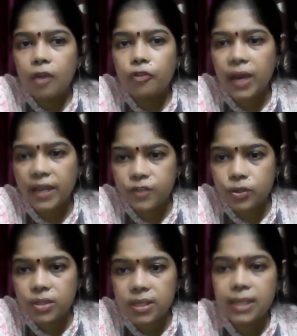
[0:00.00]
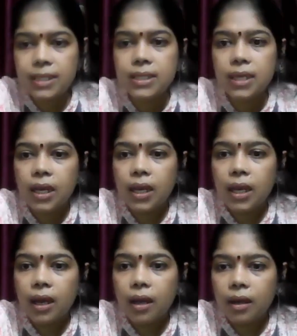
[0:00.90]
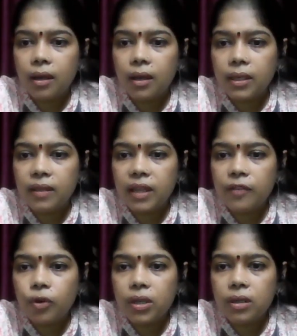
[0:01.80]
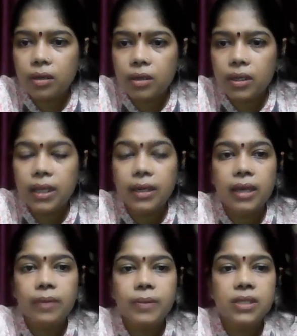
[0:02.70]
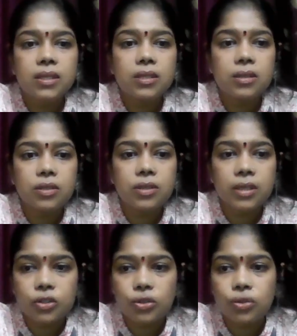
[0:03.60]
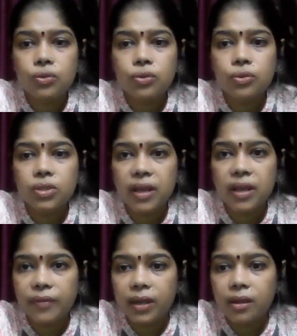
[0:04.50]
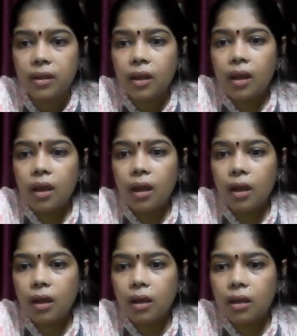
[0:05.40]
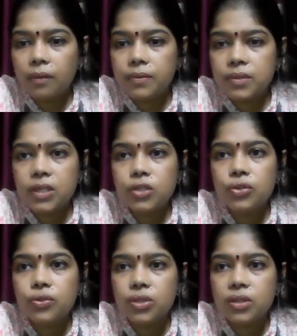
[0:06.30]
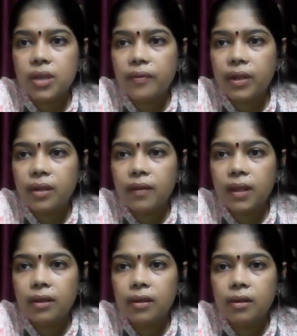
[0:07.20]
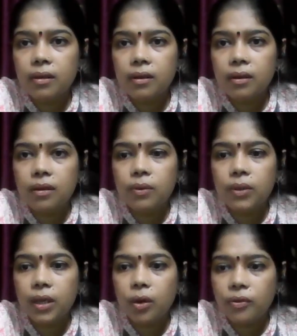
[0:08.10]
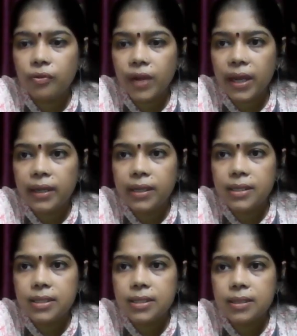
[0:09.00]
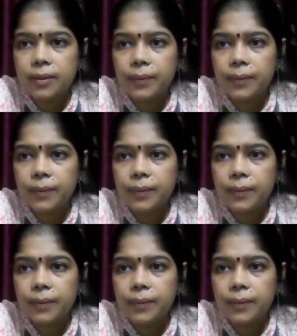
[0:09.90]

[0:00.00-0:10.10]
5 to 6. Then for third, ki timings is 6 to 7. 6 to 7. Then okay on Fridays.